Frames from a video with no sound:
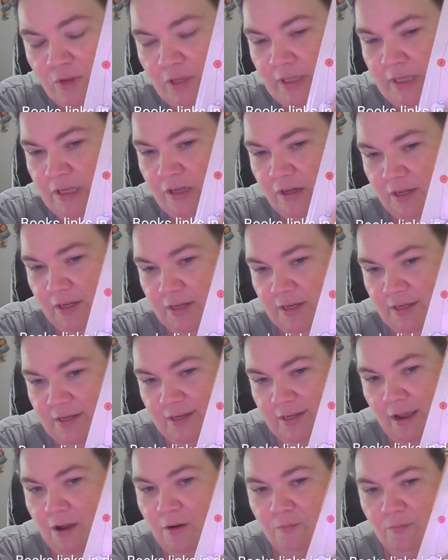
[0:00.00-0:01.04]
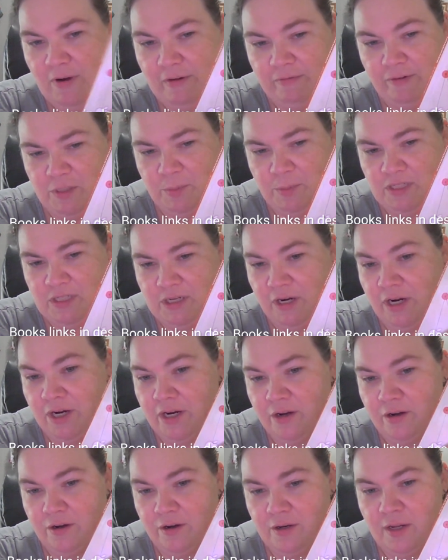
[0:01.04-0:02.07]
really good reference
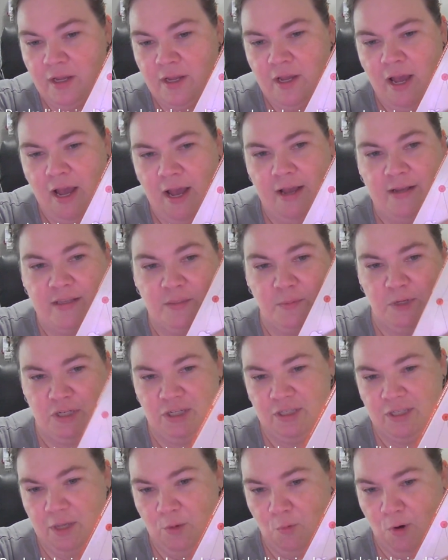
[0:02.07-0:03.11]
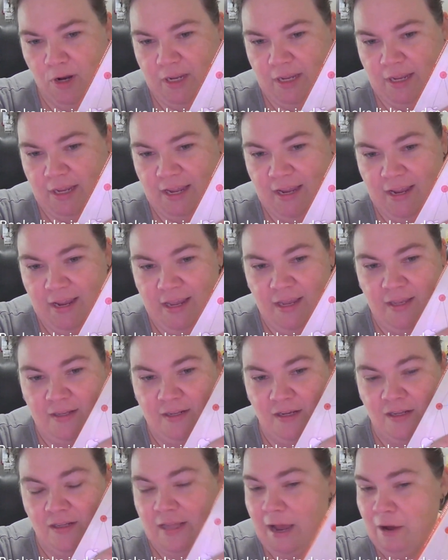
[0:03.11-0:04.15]
material, especially working
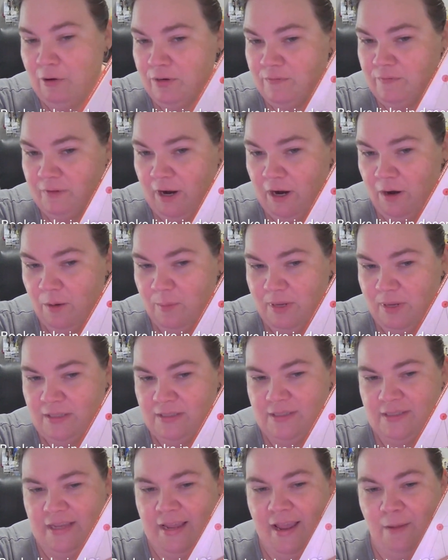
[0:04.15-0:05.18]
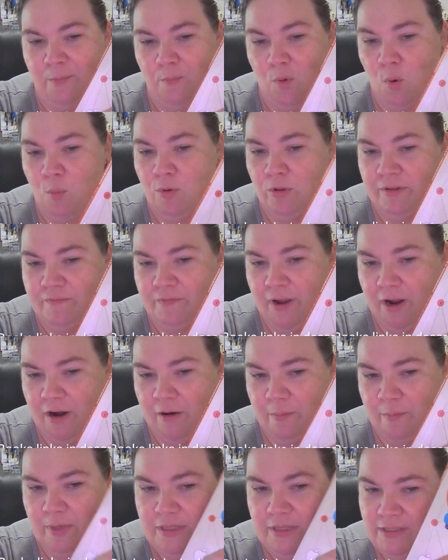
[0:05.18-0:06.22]
in cloud environments and mobile
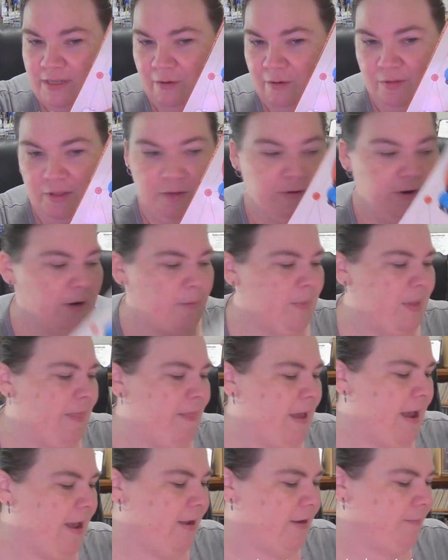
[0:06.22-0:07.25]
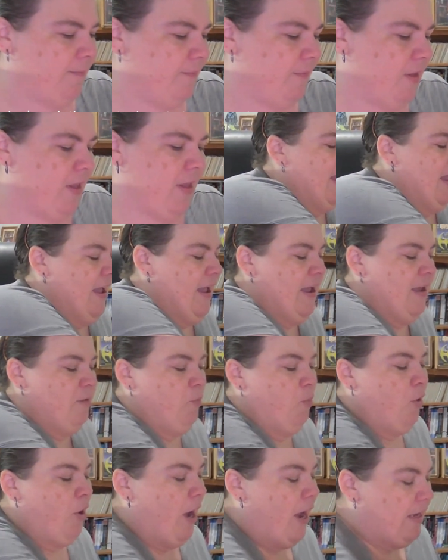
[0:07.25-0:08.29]
environments. I really recommend that.
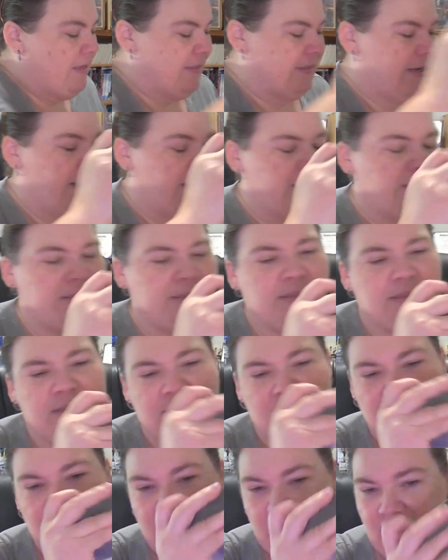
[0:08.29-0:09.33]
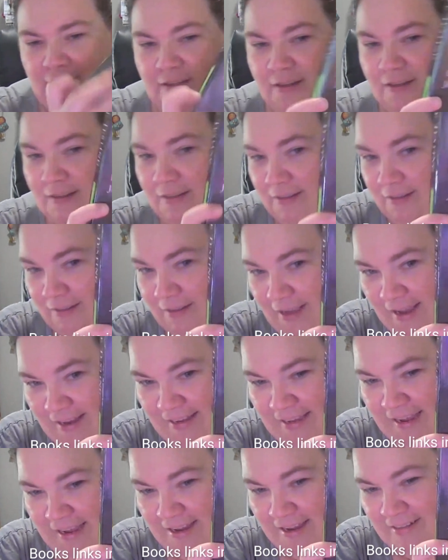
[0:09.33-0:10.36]
And Process,
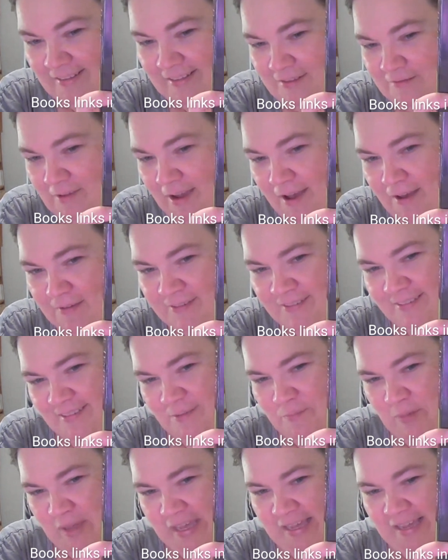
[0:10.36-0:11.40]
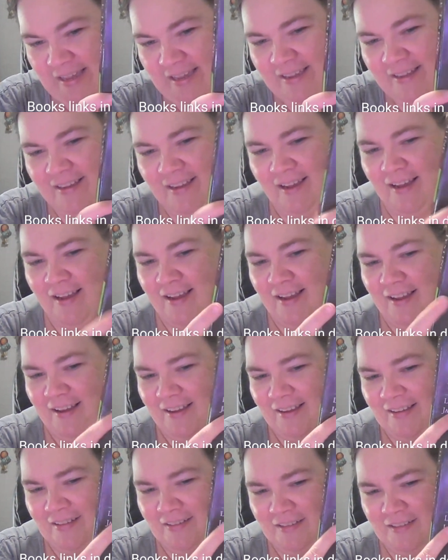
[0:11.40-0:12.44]
can't leave out the
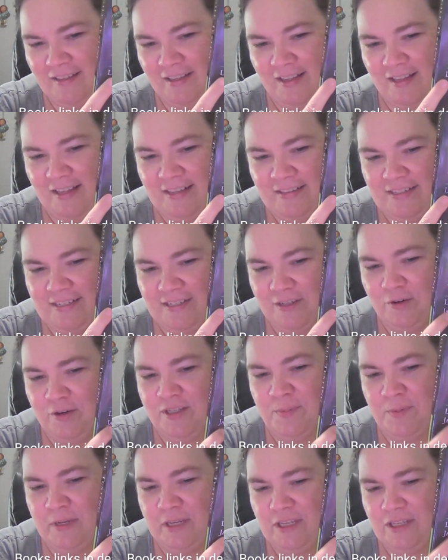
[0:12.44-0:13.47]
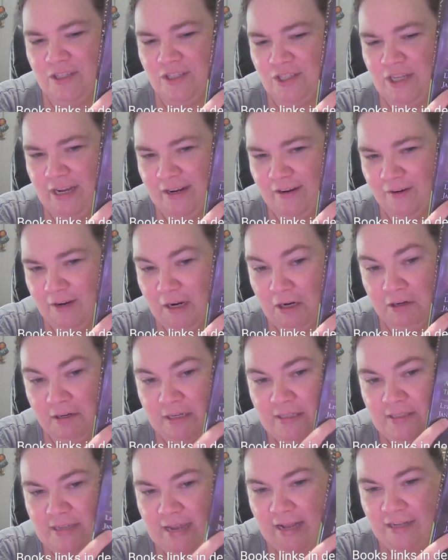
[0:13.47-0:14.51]
biggie, Lisa Crispin, Janet
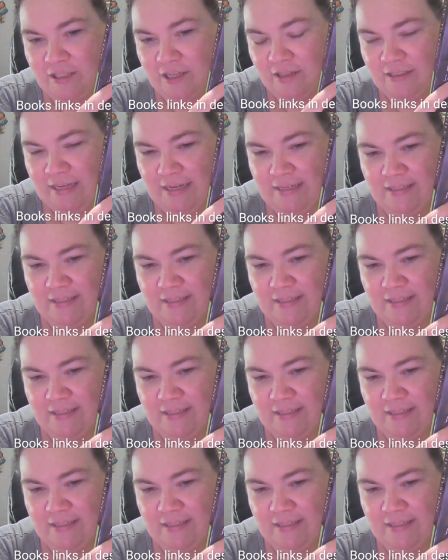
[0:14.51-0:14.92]
Gregory's Agile